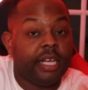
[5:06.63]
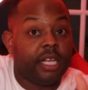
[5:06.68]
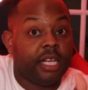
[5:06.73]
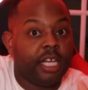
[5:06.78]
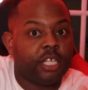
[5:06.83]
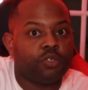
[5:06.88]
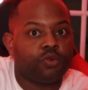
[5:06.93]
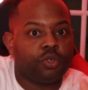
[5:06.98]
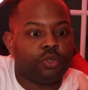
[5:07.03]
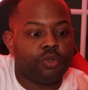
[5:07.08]

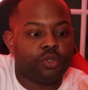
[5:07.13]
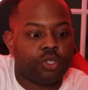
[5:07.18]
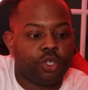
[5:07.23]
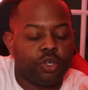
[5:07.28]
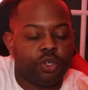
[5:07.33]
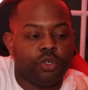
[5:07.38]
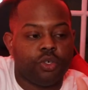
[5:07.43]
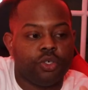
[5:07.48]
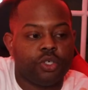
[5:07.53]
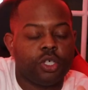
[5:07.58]
electrical
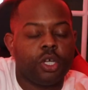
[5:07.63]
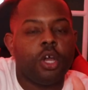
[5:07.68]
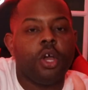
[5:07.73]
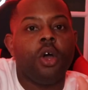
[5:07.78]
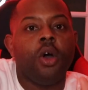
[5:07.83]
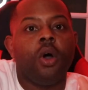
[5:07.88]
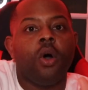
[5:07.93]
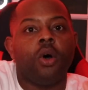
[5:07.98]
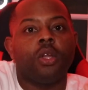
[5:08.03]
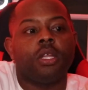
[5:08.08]
surge
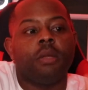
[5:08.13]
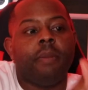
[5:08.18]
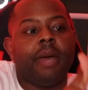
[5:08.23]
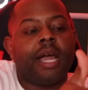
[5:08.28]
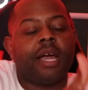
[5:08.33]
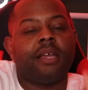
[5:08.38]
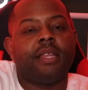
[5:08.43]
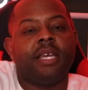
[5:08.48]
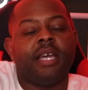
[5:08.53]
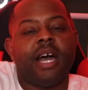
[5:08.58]
on the
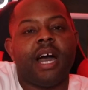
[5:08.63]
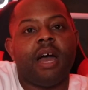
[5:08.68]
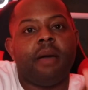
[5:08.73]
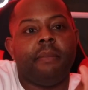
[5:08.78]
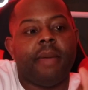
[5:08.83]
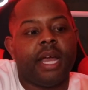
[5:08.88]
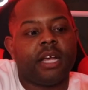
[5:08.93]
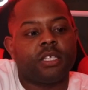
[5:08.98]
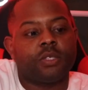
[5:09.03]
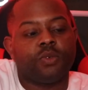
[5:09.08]
back of the
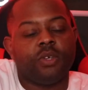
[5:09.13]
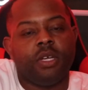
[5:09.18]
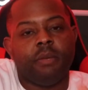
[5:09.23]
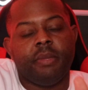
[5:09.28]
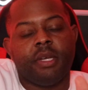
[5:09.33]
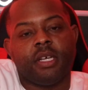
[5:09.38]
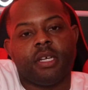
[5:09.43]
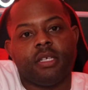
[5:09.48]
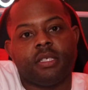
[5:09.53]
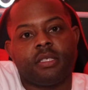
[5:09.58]
iMac screen
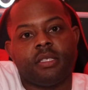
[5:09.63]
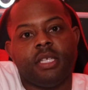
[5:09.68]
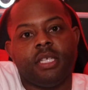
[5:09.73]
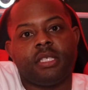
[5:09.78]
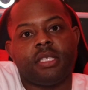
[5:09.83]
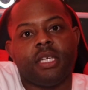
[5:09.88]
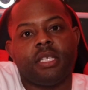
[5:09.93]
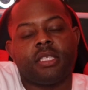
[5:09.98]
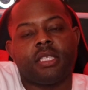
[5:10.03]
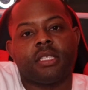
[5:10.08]
because
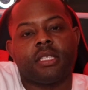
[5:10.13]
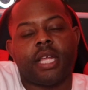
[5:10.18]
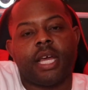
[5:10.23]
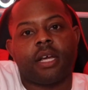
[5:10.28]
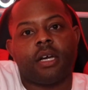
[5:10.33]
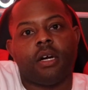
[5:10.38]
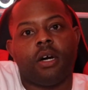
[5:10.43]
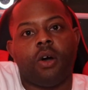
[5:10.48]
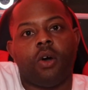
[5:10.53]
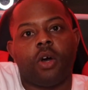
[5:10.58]
this is
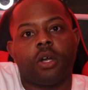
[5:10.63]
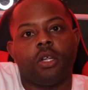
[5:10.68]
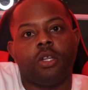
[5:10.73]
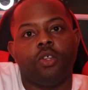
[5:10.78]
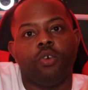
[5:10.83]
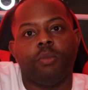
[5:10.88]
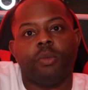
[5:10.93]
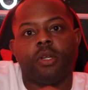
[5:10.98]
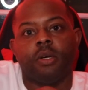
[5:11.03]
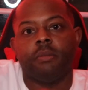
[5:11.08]
like a hard
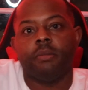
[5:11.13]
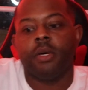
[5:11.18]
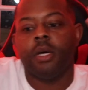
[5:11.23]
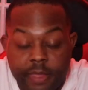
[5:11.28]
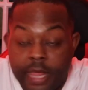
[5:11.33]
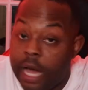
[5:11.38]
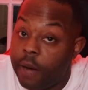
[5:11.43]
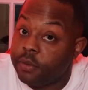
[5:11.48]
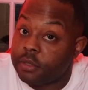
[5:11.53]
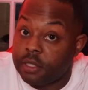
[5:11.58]
aluminum.
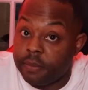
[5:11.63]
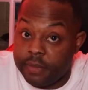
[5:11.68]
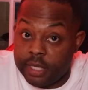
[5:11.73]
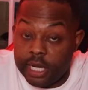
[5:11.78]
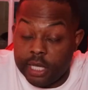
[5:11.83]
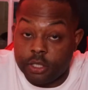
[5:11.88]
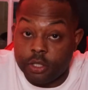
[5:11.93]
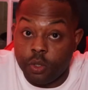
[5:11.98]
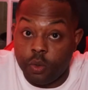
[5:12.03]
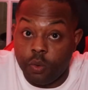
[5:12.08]
That was something
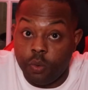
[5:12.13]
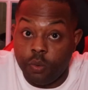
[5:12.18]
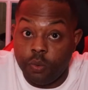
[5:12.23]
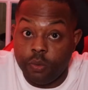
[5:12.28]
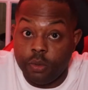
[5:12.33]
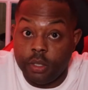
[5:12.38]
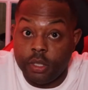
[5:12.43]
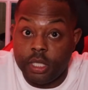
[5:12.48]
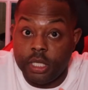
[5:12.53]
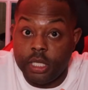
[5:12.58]
I
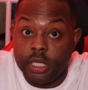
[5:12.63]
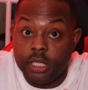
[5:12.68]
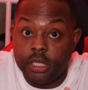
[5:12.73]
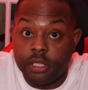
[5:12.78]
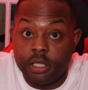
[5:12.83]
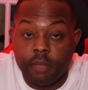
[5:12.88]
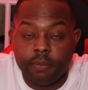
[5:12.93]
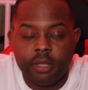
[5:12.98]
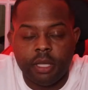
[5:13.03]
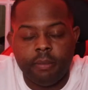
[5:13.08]
told the
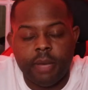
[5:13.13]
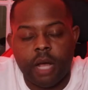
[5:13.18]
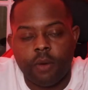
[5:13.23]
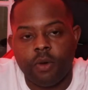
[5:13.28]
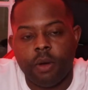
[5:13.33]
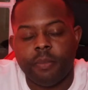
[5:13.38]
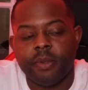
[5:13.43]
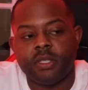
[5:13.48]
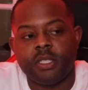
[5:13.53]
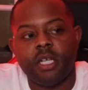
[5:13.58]
Simply Mac
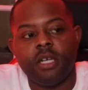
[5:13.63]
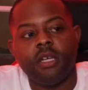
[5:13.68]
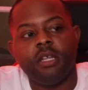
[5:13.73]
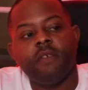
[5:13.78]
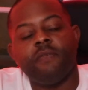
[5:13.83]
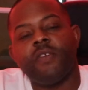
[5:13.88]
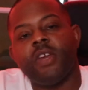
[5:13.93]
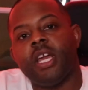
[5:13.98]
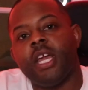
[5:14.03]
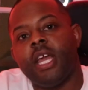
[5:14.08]

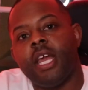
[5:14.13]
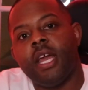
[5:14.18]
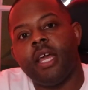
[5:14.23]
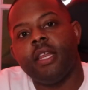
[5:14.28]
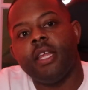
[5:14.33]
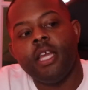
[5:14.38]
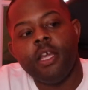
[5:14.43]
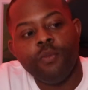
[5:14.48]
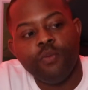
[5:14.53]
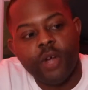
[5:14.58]
representative,
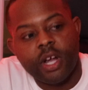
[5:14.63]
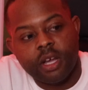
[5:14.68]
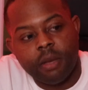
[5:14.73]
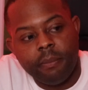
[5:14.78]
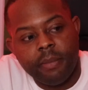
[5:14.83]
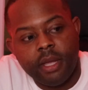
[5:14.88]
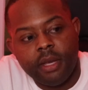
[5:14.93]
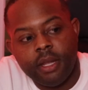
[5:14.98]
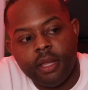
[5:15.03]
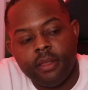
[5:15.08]
and he
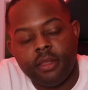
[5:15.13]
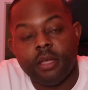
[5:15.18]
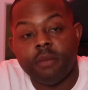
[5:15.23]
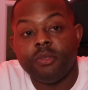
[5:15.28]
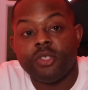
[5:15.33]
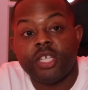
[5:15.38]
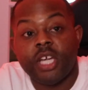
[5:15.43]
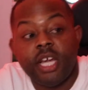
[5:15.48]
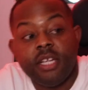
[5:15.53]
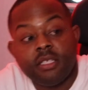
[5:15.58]
recommended them
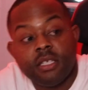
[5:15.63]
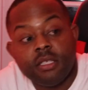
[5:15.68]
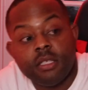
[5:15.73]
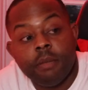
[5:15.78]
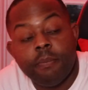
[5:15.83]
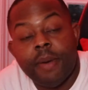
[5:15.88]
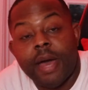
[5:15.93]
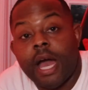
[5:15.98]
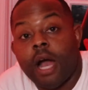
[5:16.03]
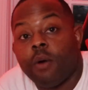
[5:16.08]
changing the
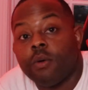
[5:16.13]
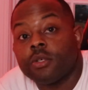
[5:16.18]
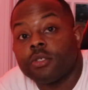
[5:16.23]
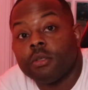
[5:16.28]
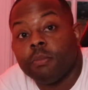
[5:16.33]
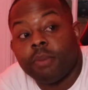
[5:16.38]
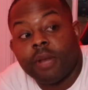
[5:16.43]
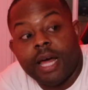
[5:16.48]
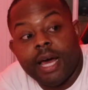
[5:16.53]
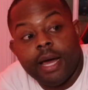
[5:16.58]
power
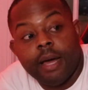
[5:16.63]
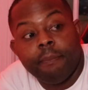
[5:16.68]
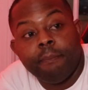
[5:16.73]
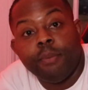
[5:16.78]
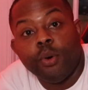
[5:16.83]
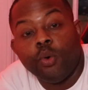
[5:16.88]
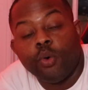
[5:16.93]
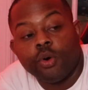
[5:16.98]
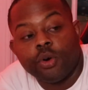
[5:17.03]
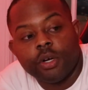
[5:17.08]
supply
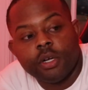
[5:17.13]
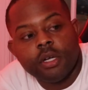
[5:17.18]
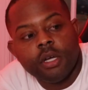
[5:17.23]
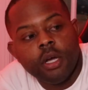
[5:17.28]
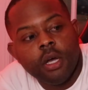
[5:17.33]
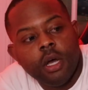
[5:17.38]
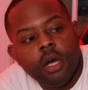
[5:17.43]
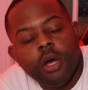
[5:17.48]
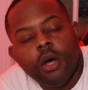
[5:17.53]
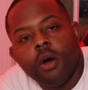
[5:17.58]
port
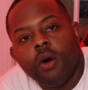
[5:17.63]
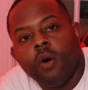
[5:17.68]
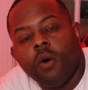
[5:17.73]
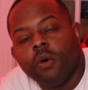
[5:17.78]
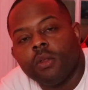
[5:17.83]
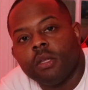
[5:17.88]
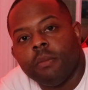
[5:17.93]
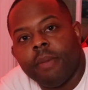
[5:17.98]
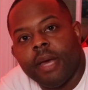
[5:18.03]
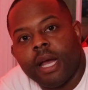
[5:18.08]

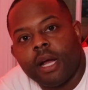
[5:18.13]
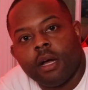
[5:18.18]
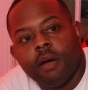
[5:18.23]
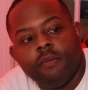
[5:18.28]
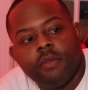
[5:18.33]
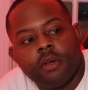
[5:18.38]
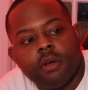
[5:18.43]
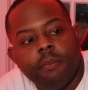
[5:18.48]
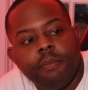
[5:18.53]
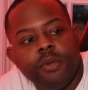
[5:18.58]
on the back of
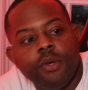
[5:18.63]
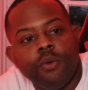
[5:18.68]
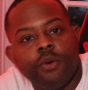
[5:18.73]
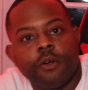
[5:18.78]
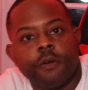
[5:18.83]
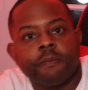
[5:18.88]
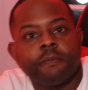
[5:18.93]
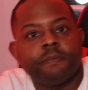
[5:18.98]
the computer.